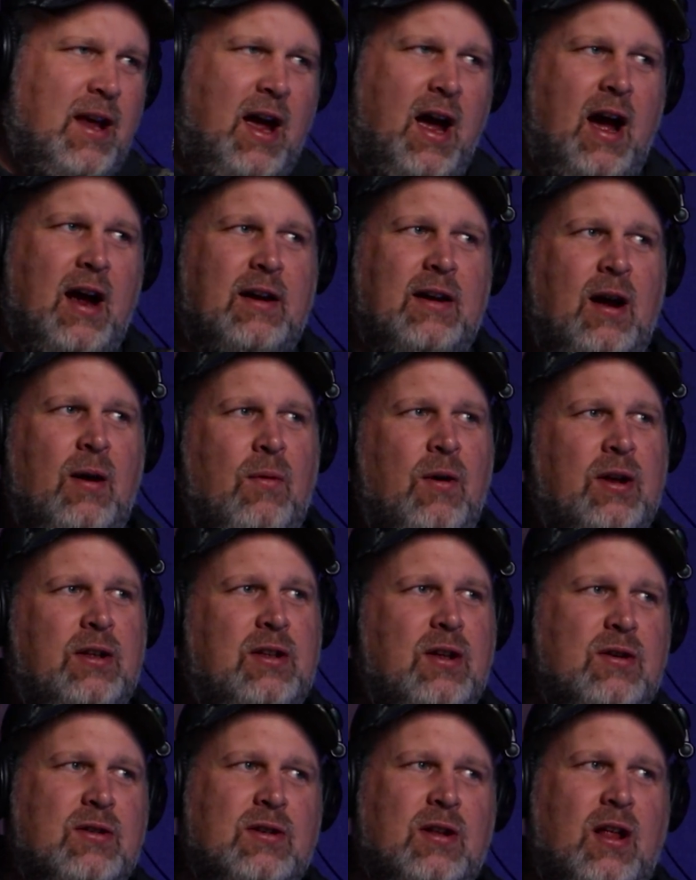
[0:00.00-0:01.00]
Yeah, I
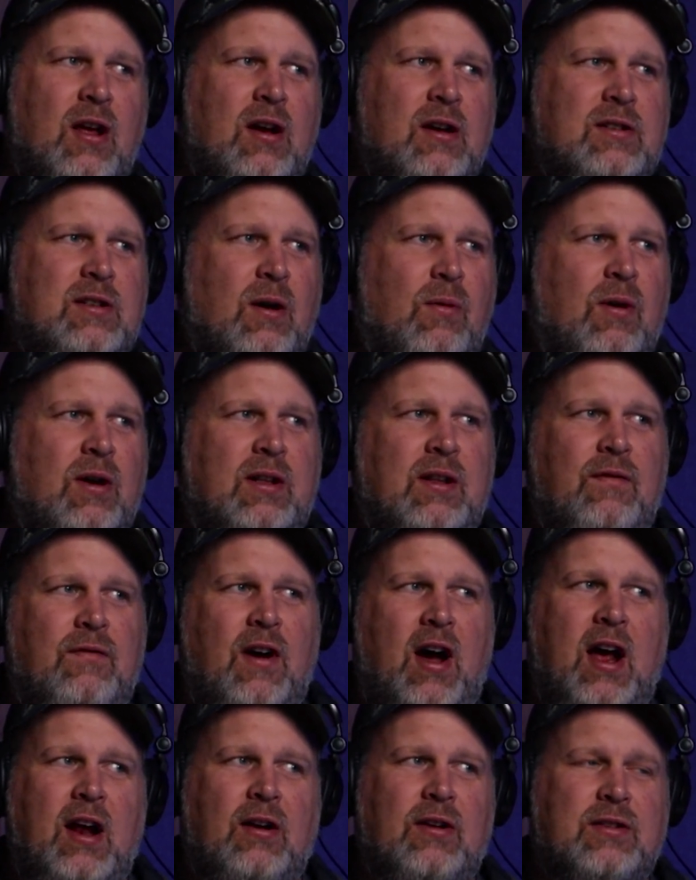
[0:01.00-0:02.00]
want those lungs. I want the
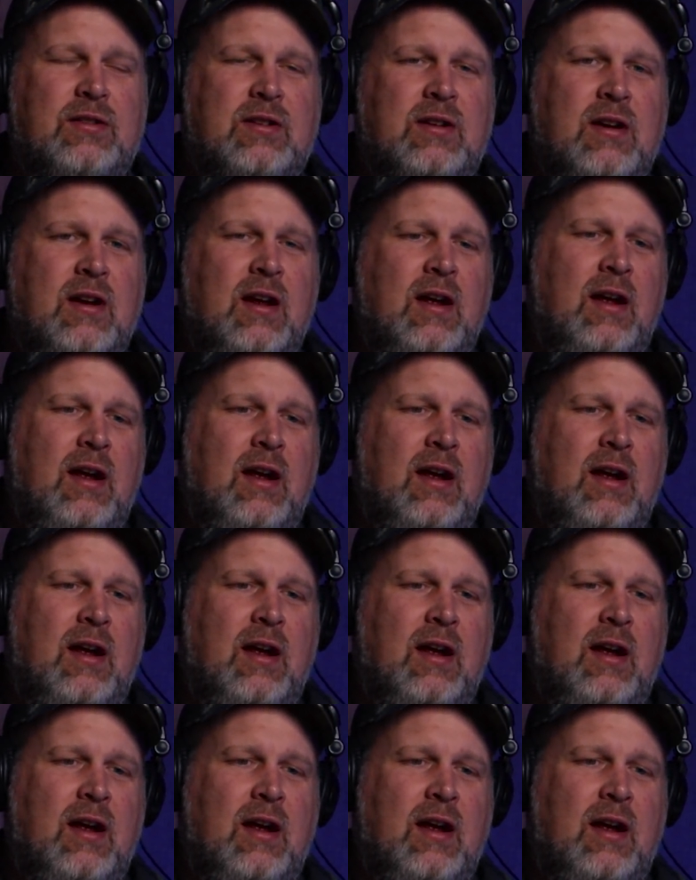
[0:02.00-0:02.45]
vitals.